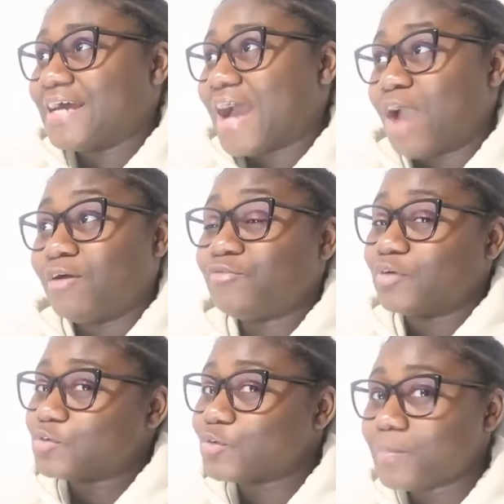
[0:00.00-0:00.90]
that I went
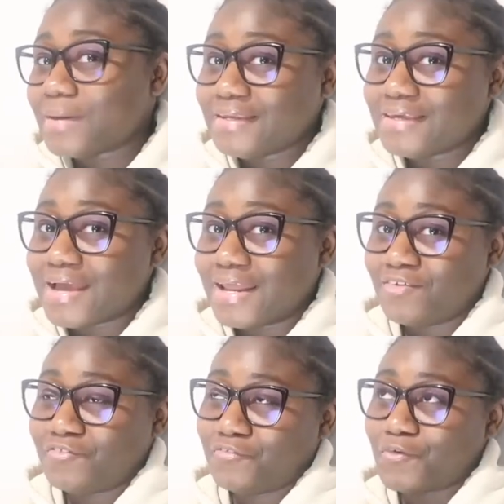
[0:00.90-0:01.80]
for so many and
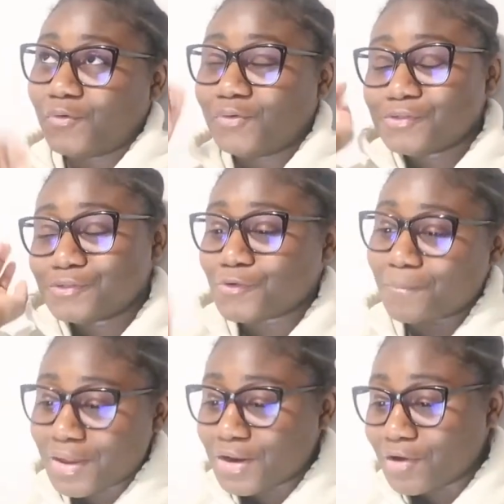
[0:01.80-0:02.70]
I failed so
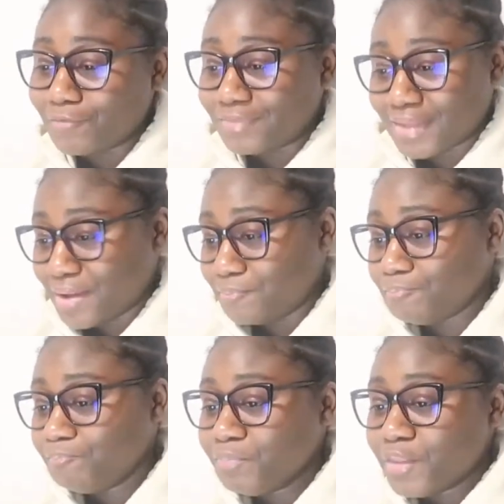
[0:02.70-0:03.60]
many of
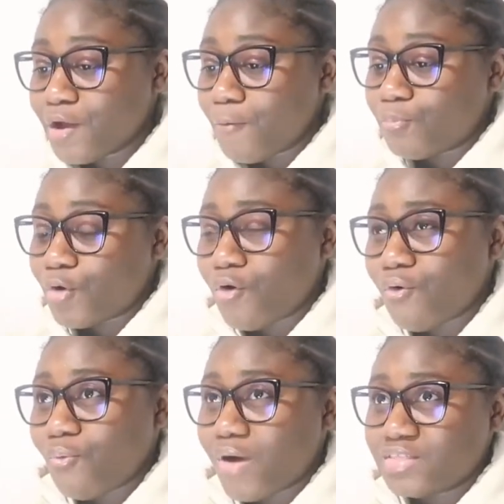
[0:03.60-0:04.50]
them.
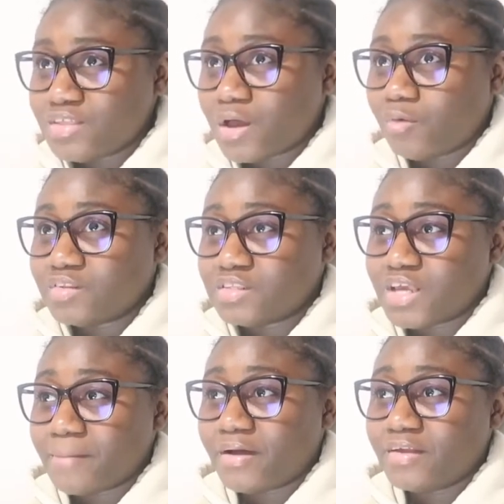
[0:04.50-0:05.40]
But one thing I would
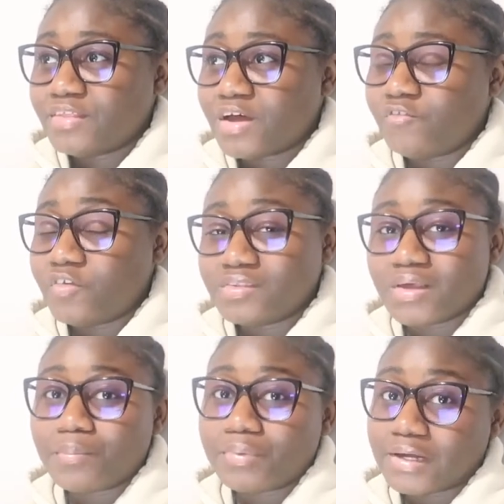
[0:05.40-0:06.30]
say about interviews is
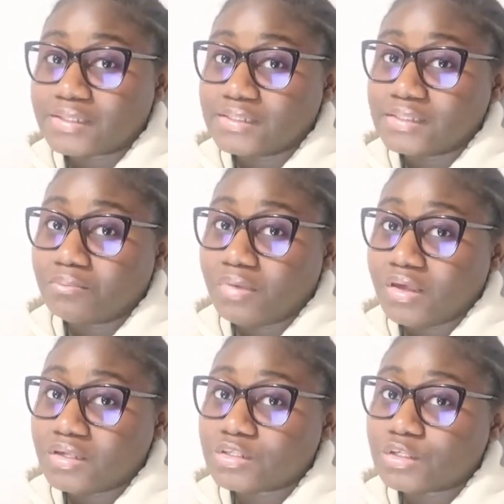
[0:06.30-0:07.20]
that practice
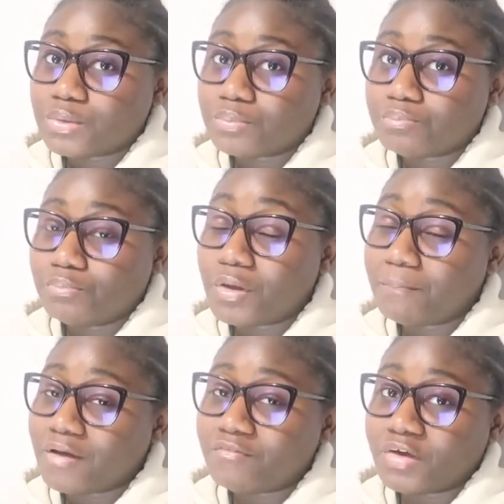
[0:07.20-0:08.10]
makes,
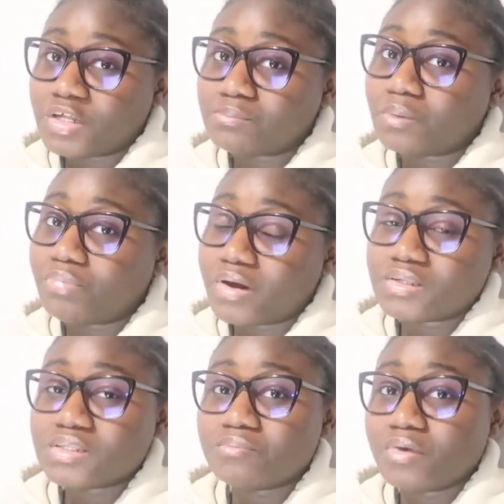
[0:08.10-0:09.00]
not perfect, but
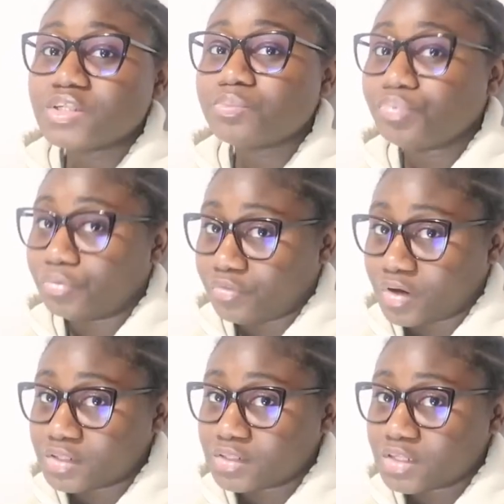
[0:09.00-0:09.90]
practice makes
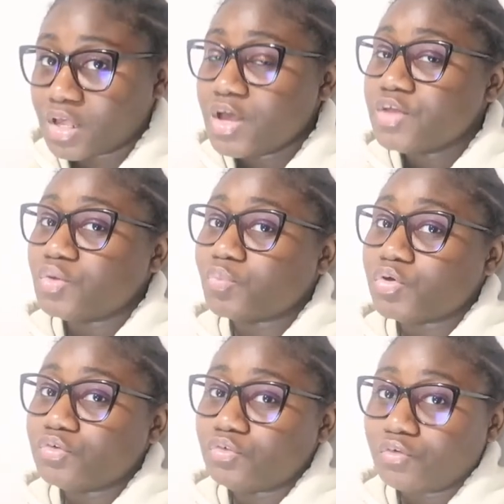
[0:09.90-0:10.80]
progress. The
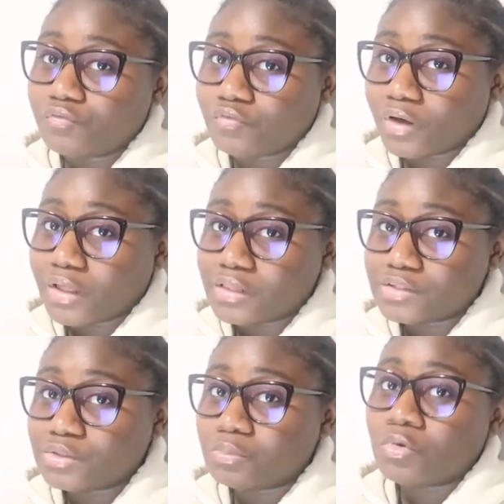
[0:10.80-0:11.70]
more you go for it,
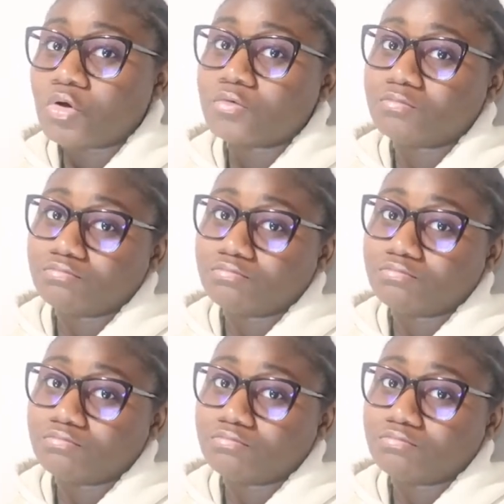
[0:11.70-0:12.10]
the more